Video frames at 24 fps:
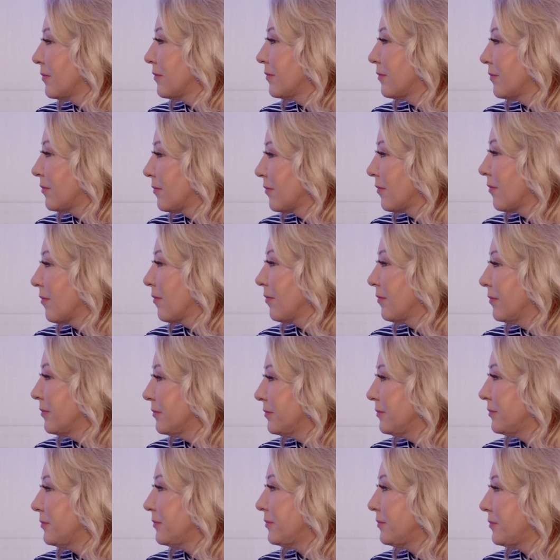
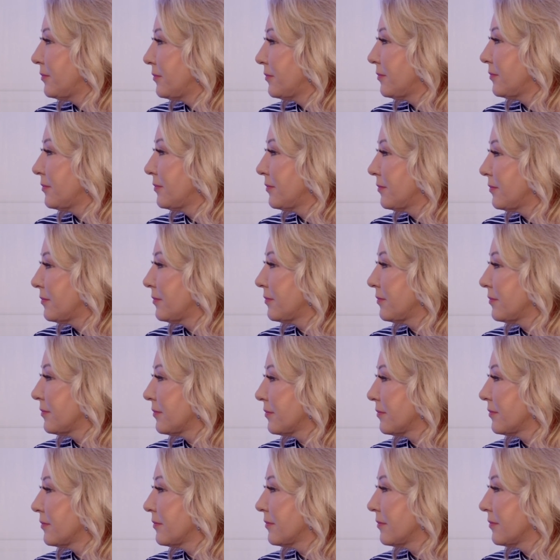
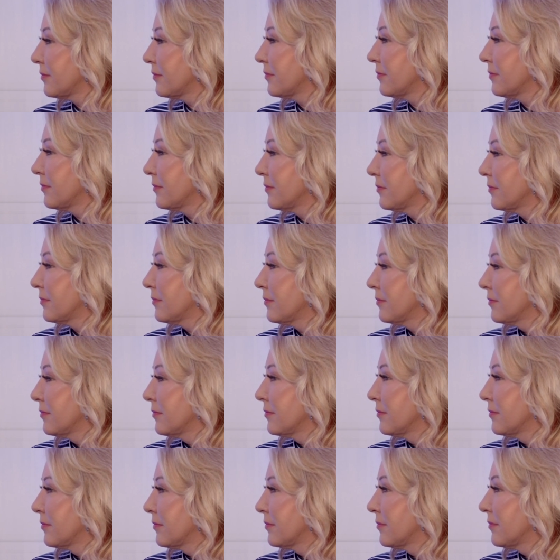
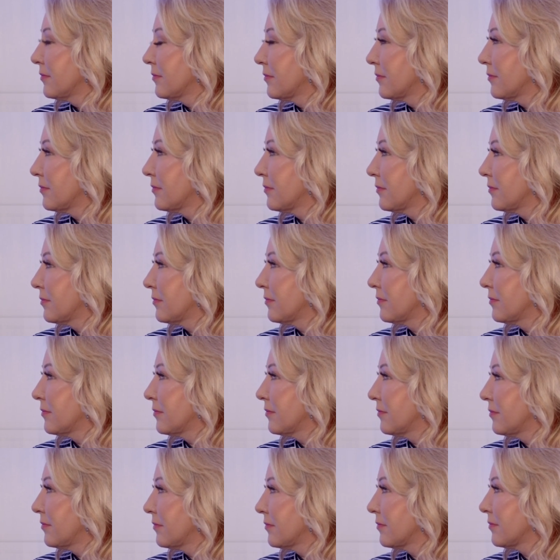
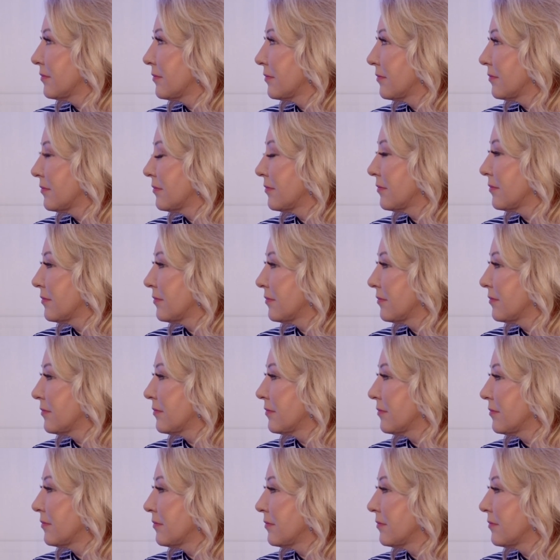
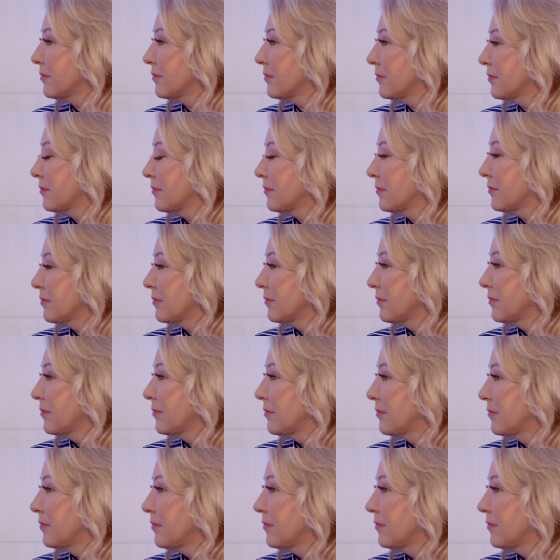The person shown says nothing.